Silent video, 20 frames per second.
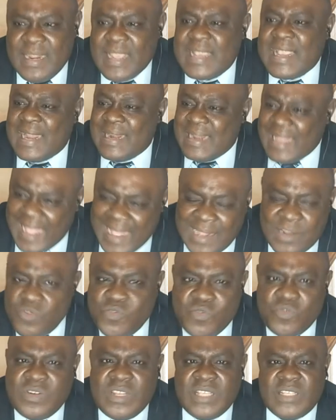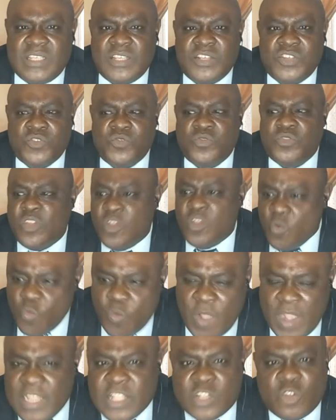They can handle these issues
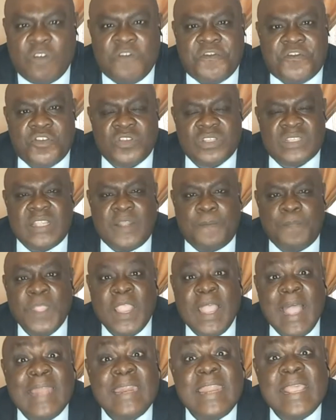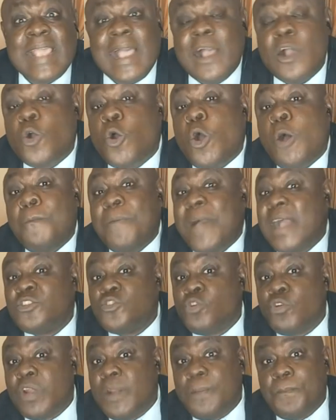when it confronts them, and they can come back
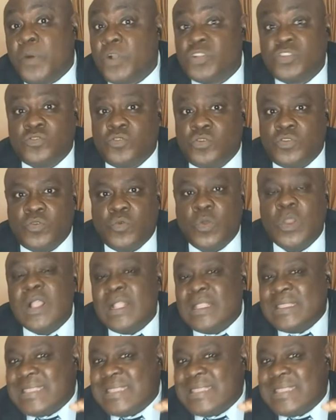to report to you.